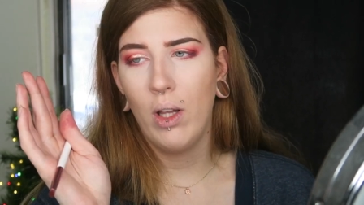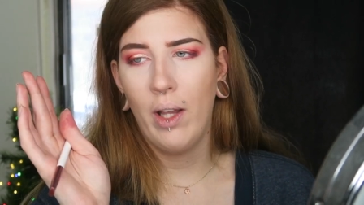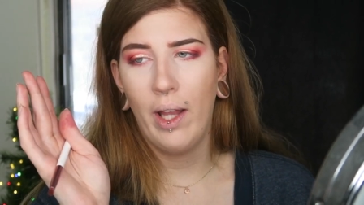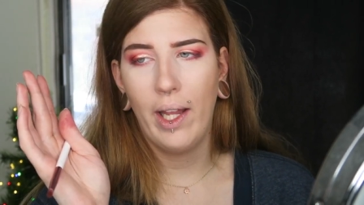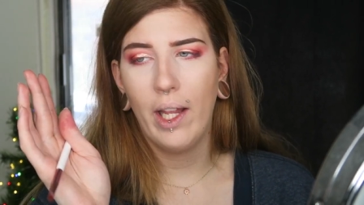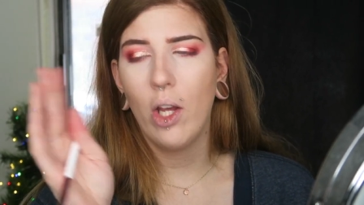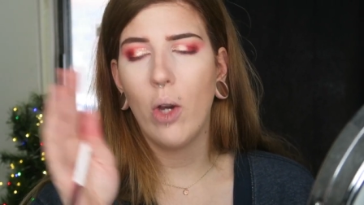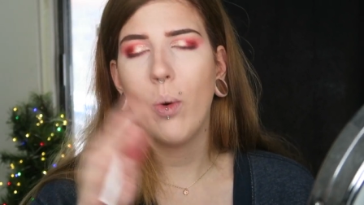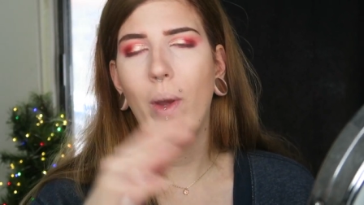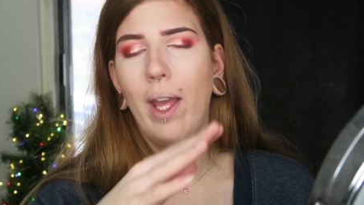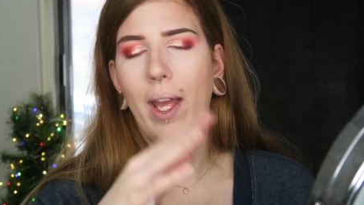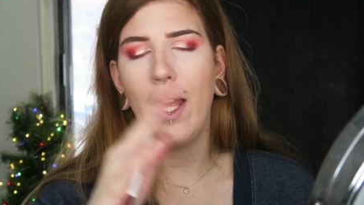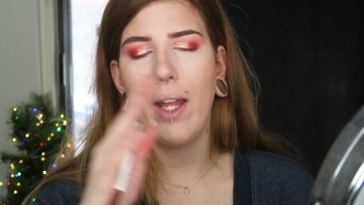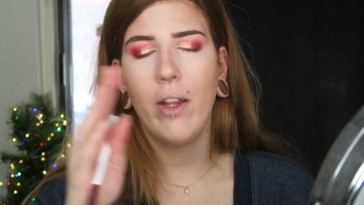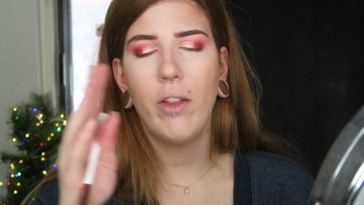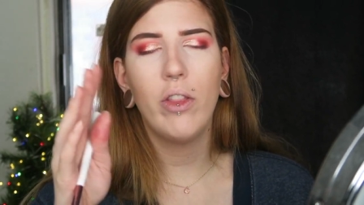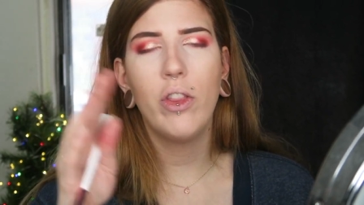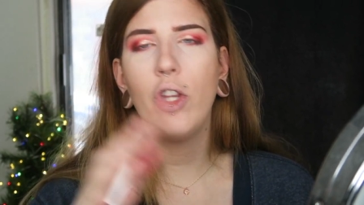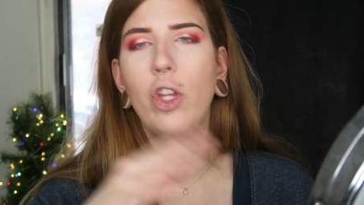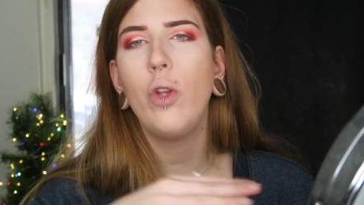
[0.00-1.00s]
Like,
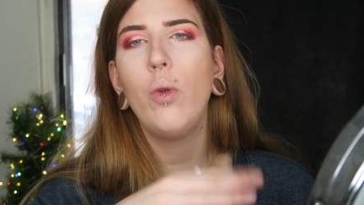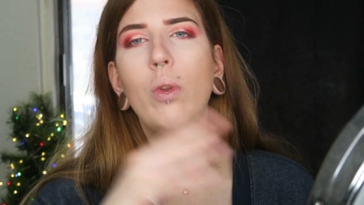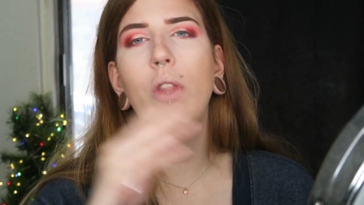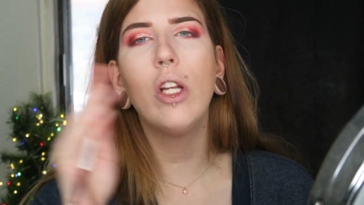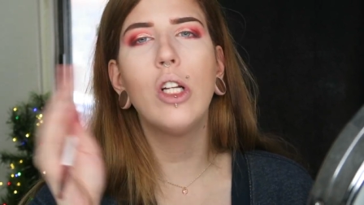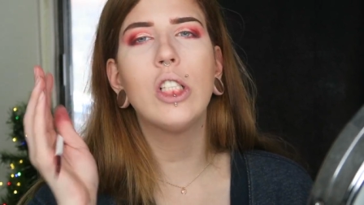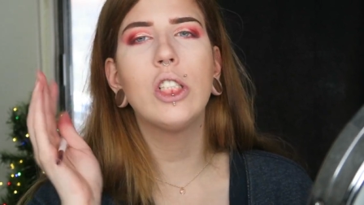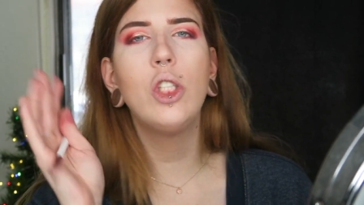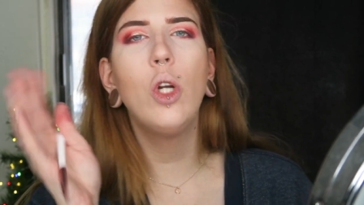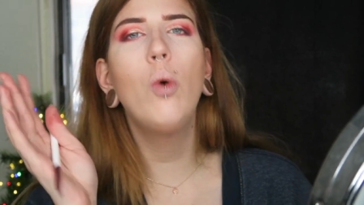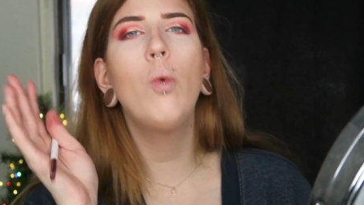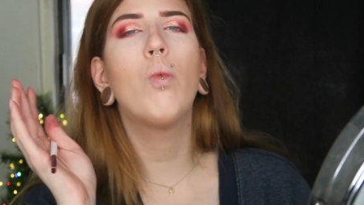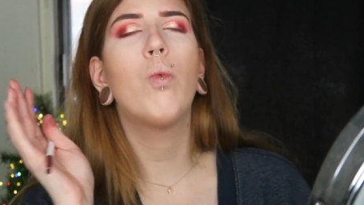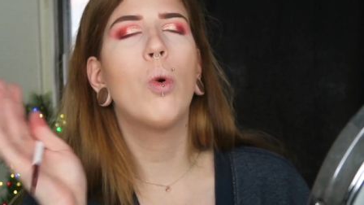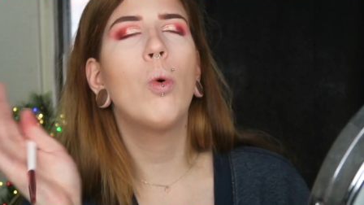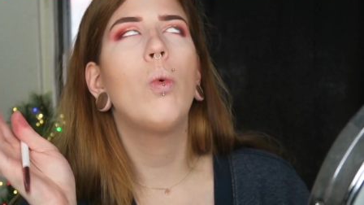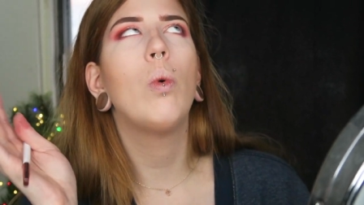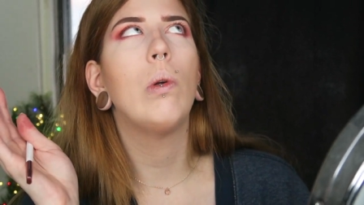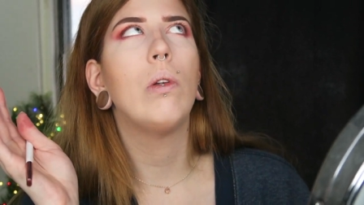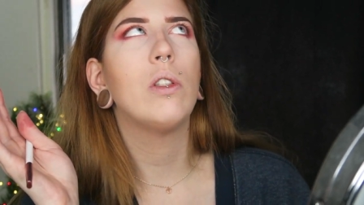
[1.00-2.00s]
okay, you there's no
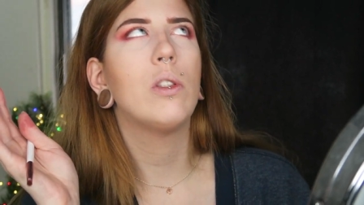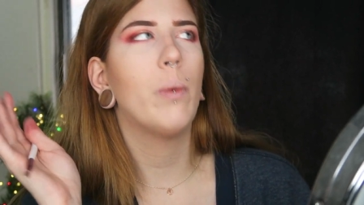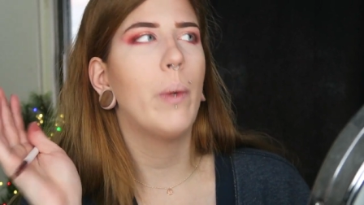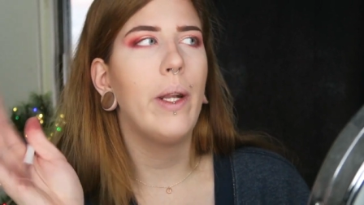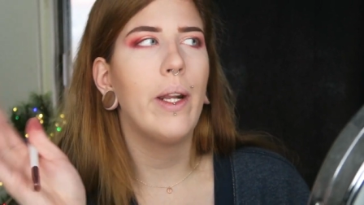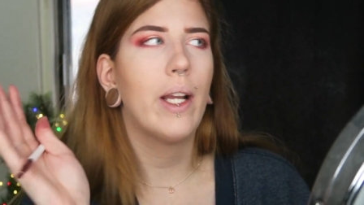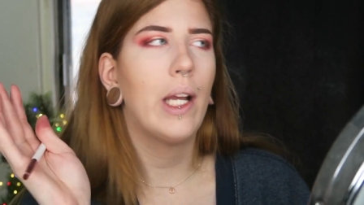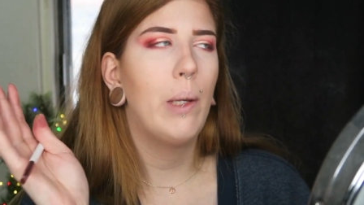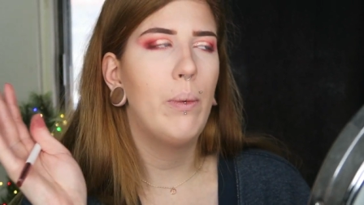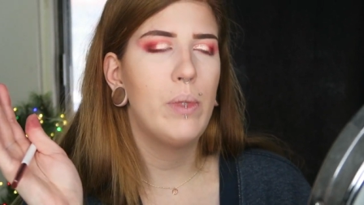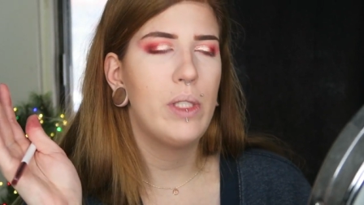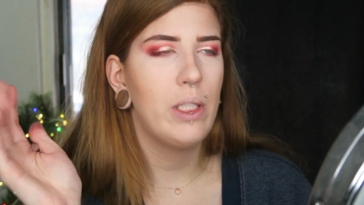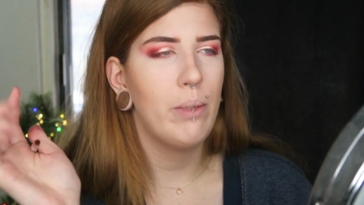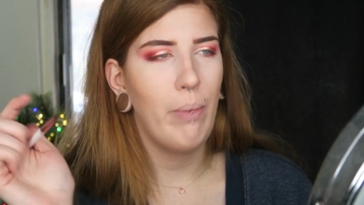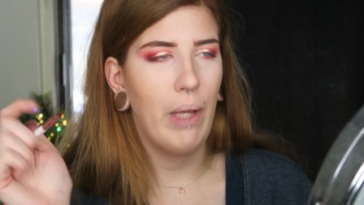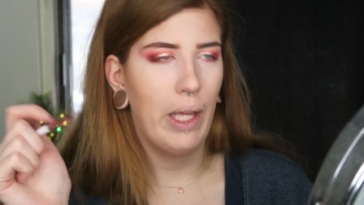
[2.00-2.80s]
rules when it comes to